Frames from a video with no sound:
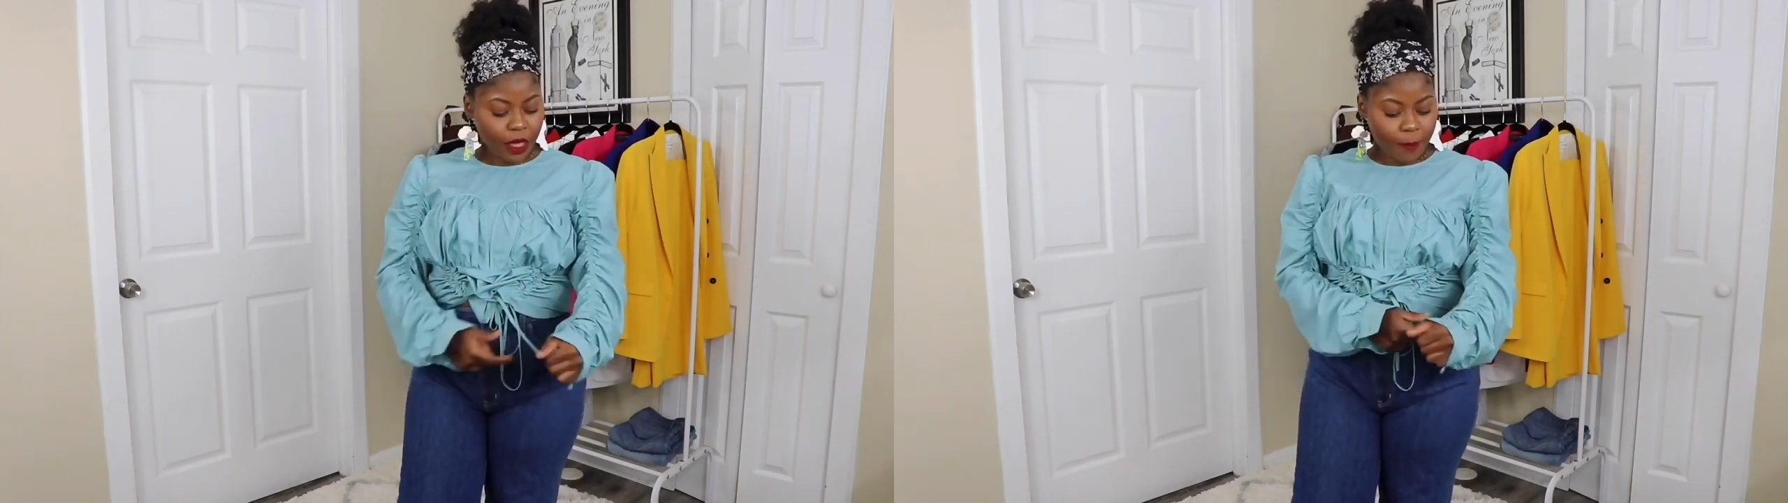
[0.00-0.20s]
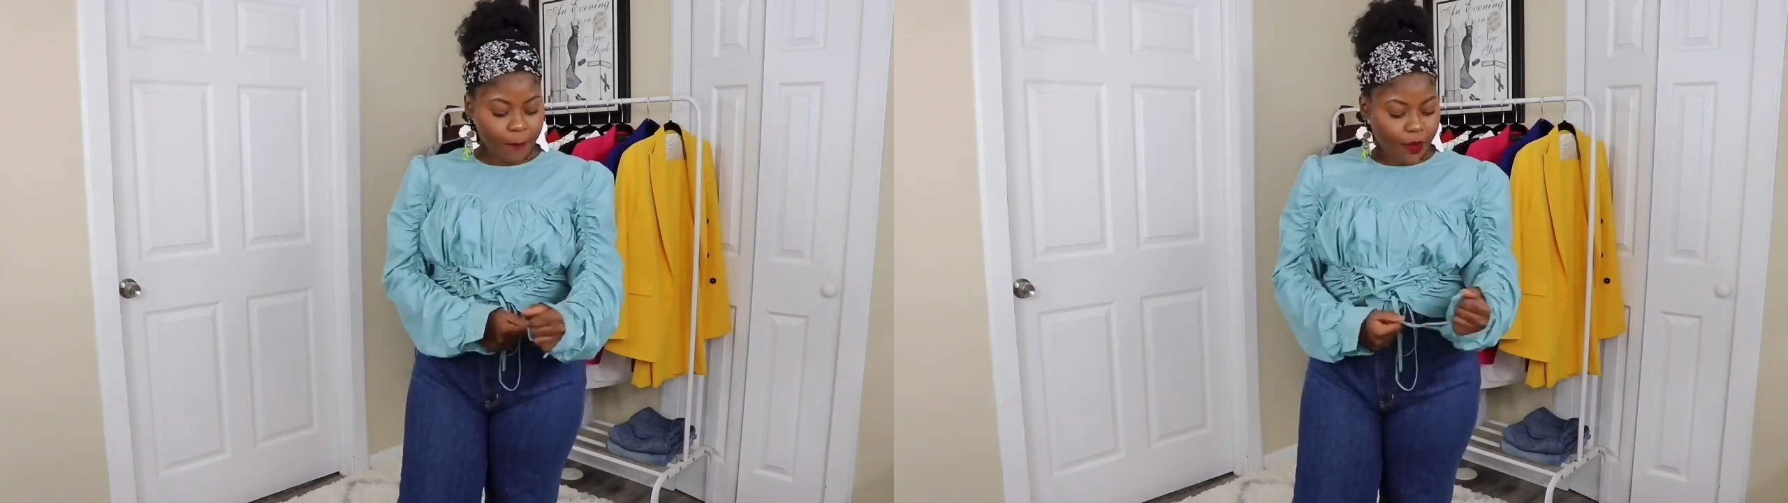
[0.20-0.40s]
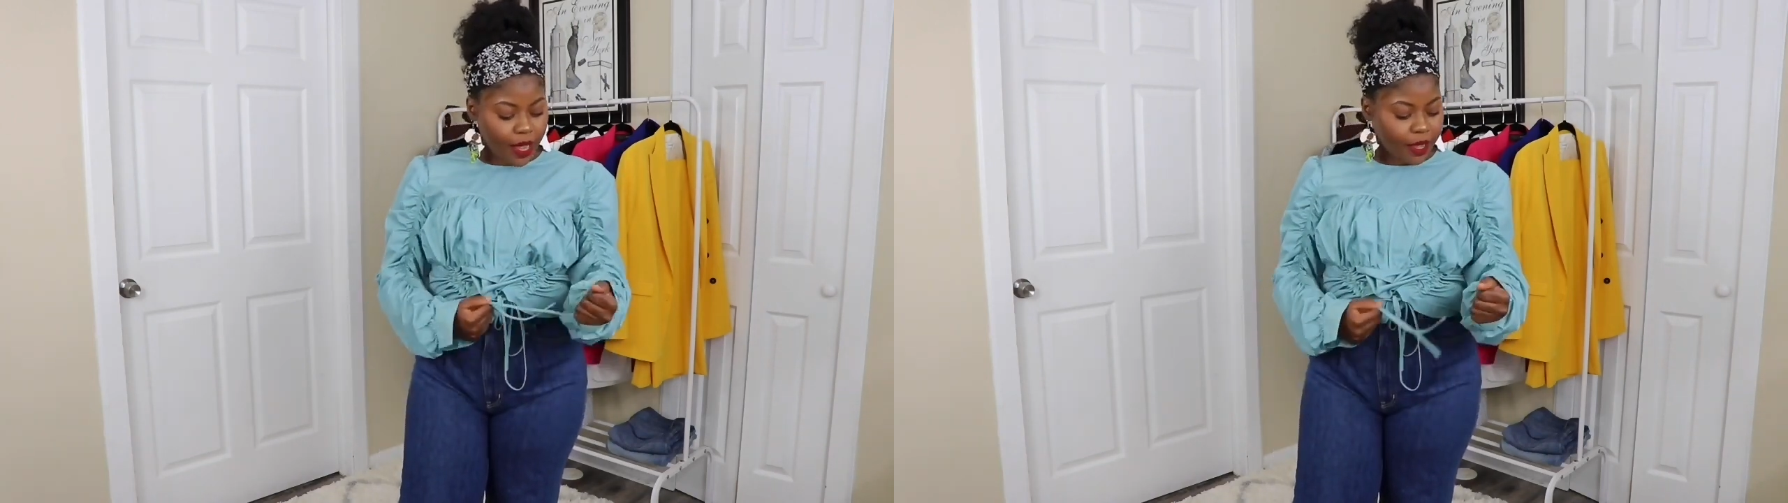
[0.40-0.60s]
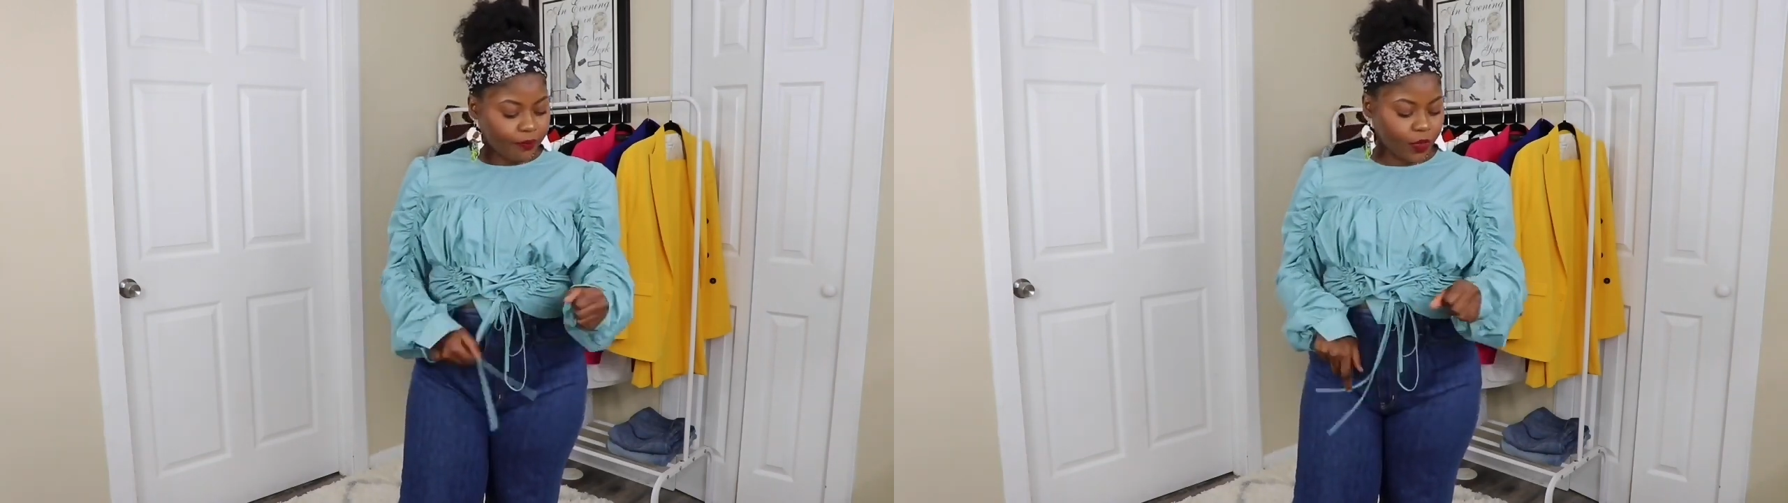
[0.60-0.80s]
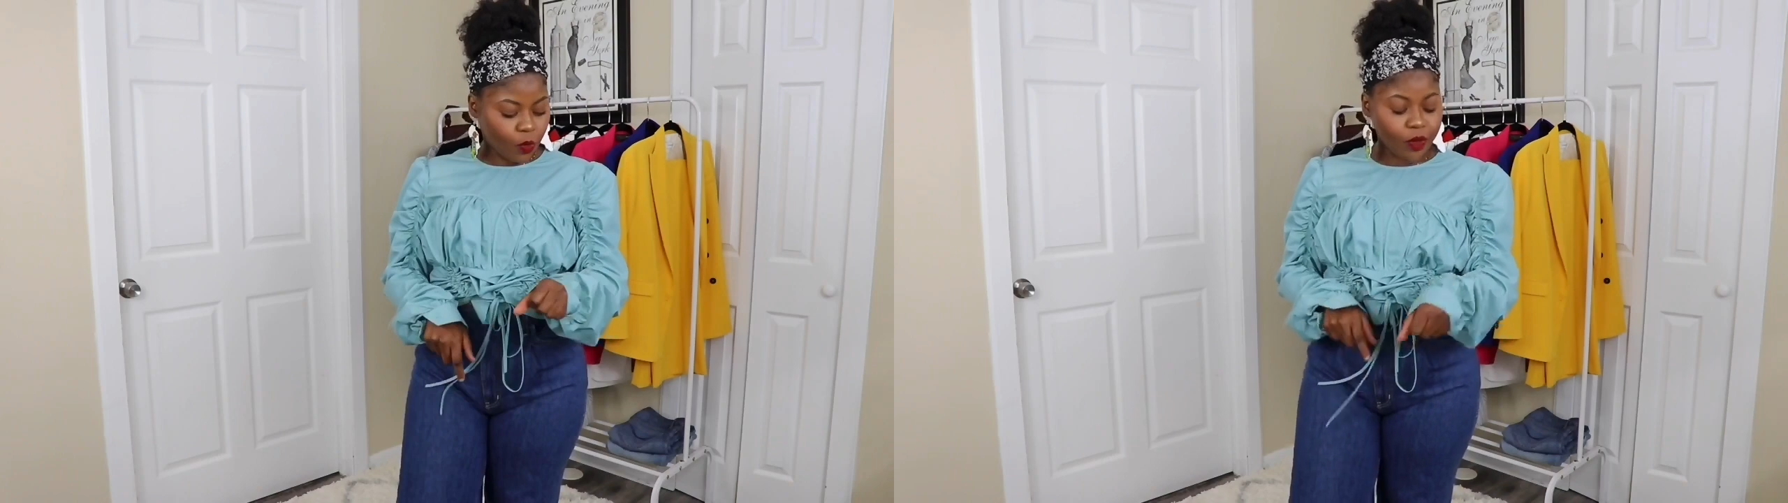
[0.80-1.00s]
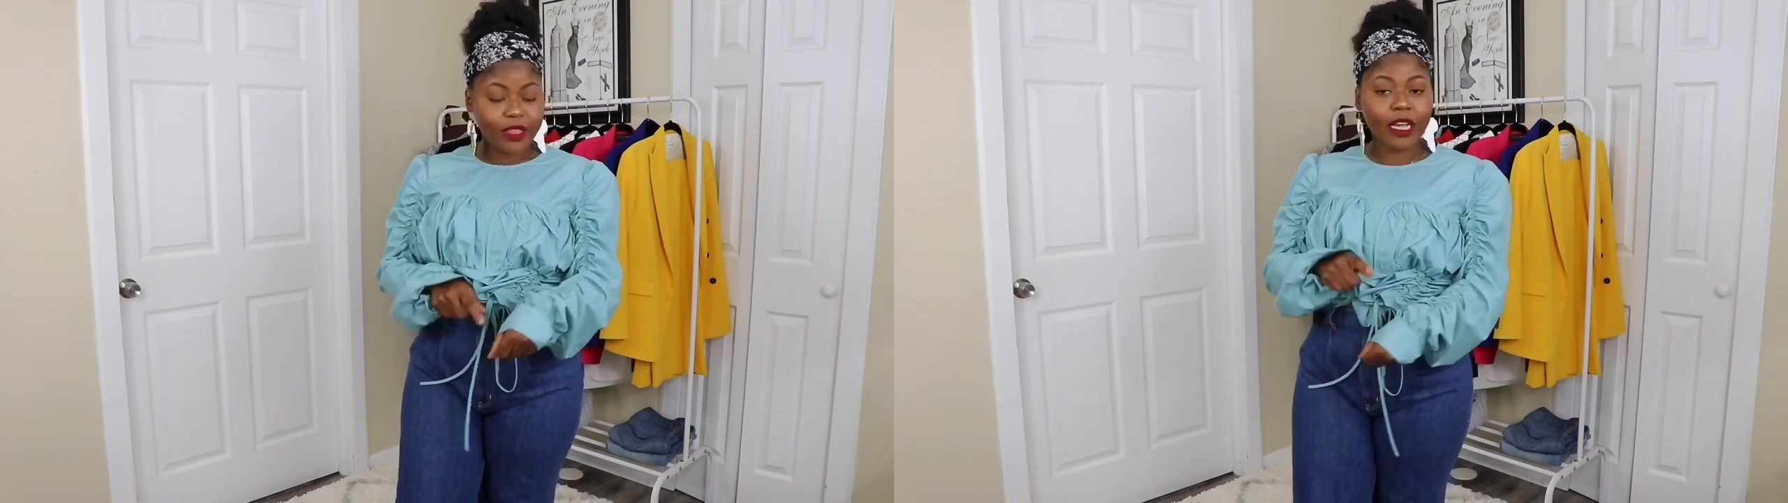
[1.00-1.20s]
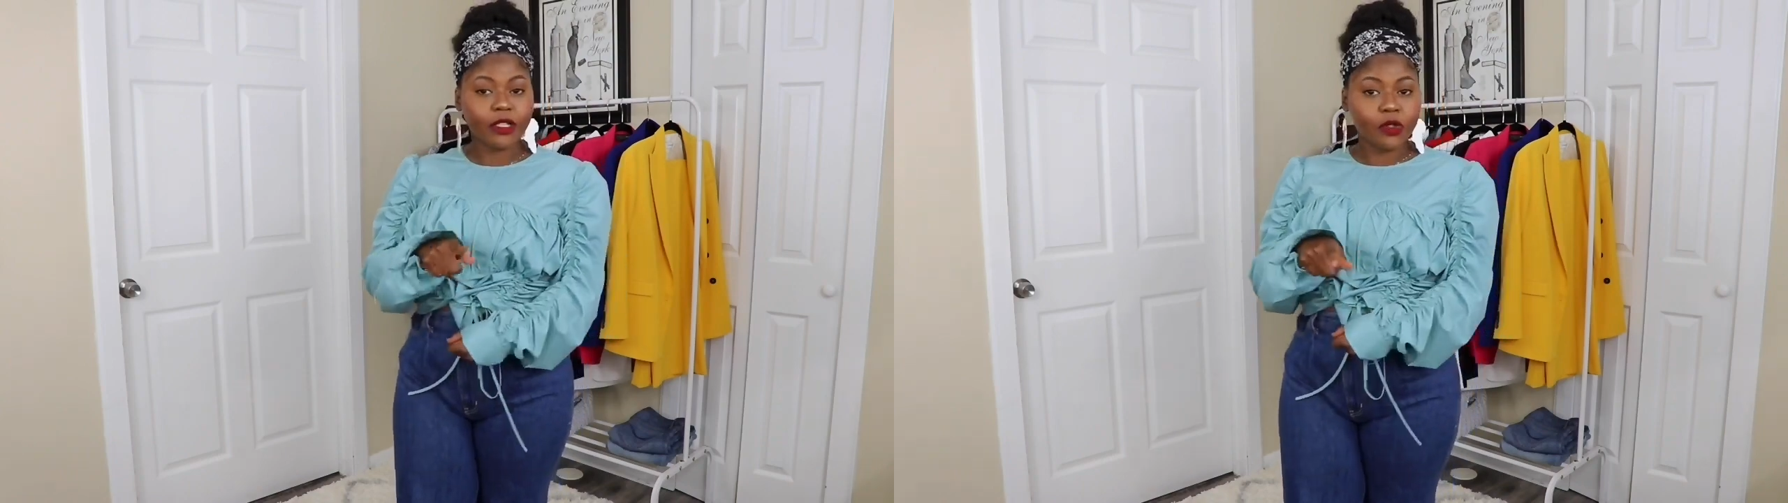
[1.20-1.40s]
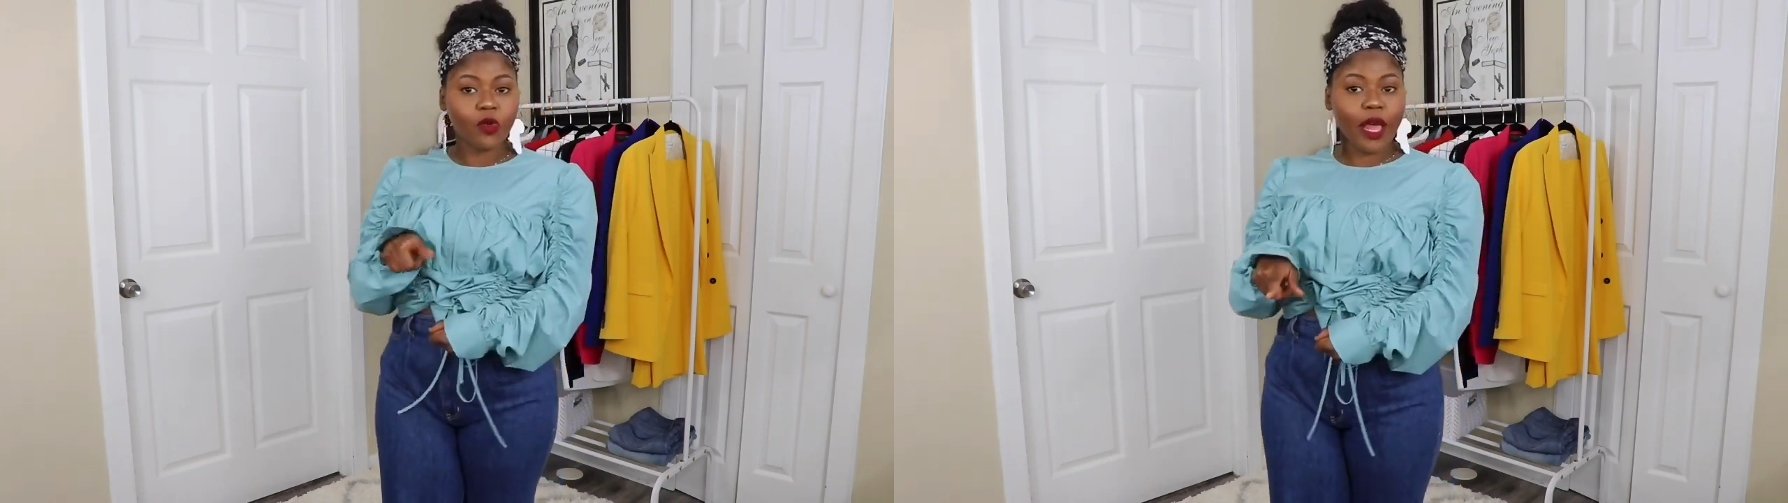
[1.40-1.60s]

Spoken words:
But one thing I do